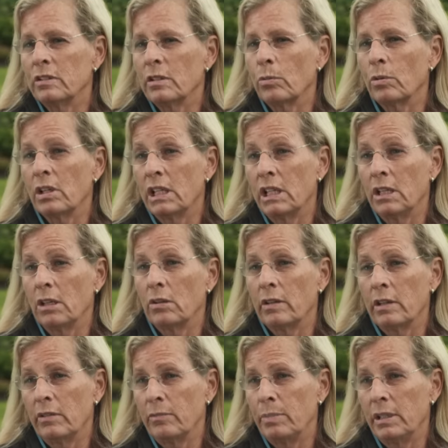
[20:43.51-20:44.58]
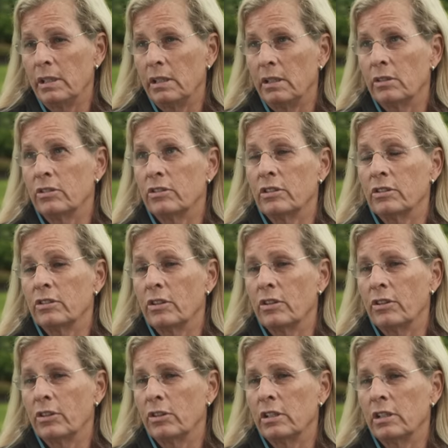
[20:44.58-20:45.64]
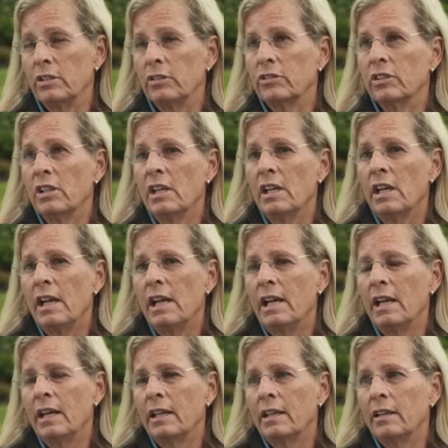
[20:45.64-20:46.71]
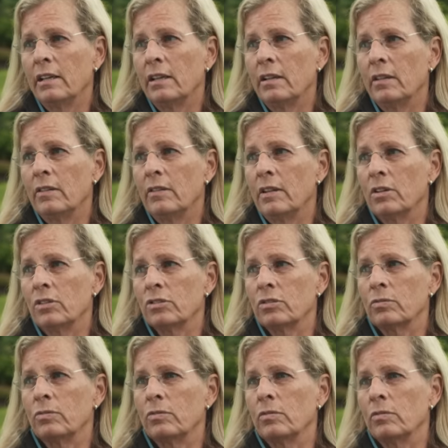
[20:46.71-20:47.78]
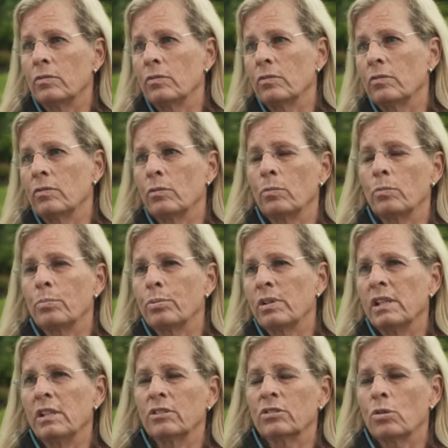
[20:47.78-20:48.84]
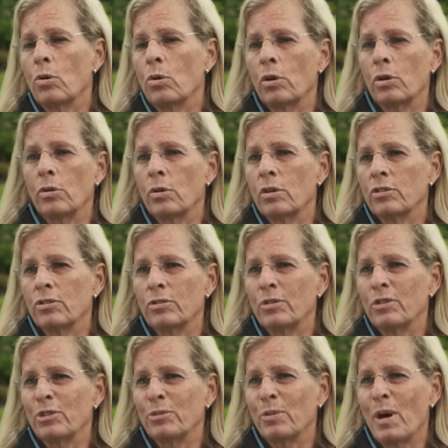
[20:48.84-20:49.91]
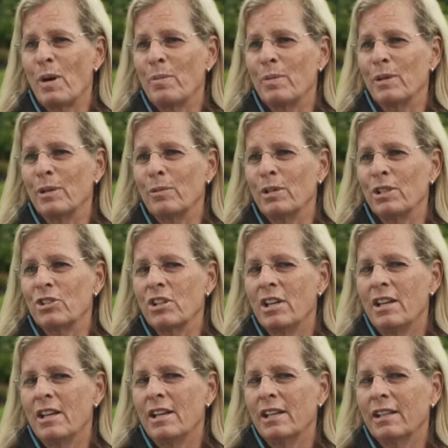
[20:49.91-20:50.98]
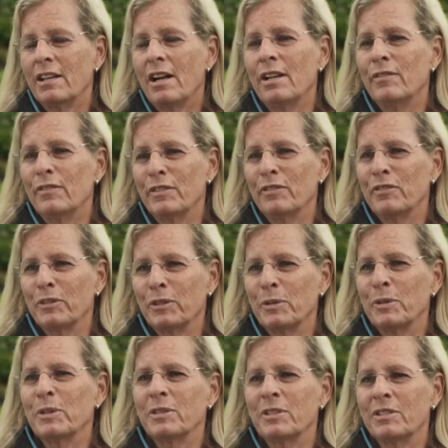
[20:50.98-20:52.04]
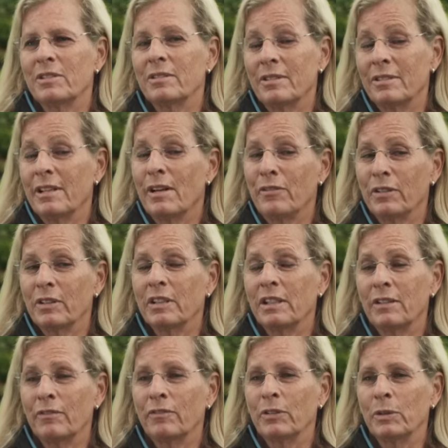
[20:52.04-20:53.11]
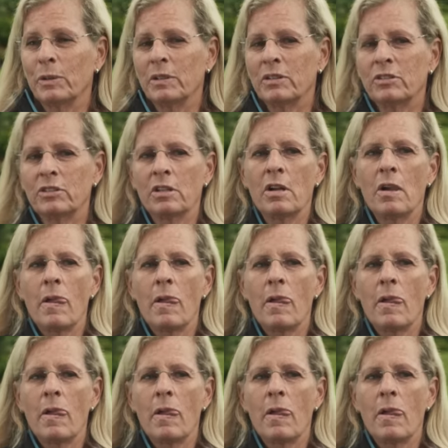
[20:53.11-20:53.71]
that were here that have been here since the 30s. And there's breeze corridors through this property, which kind of influenced, or definitely influenced,